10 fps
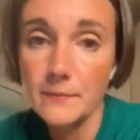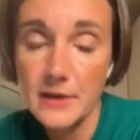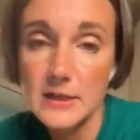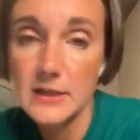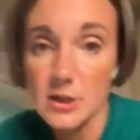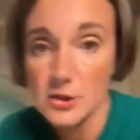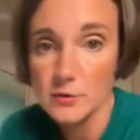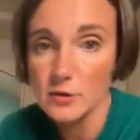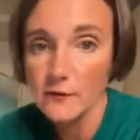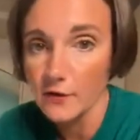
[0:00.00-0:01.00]
get in touch with
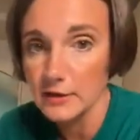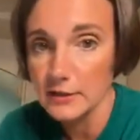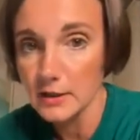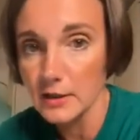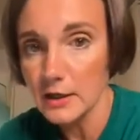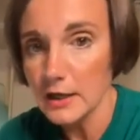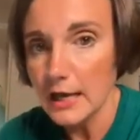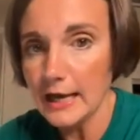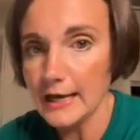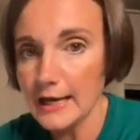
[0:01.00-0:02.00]
your advisor
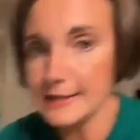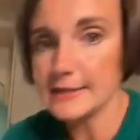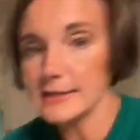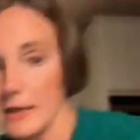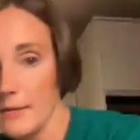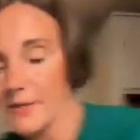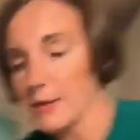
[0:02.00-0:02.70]
and they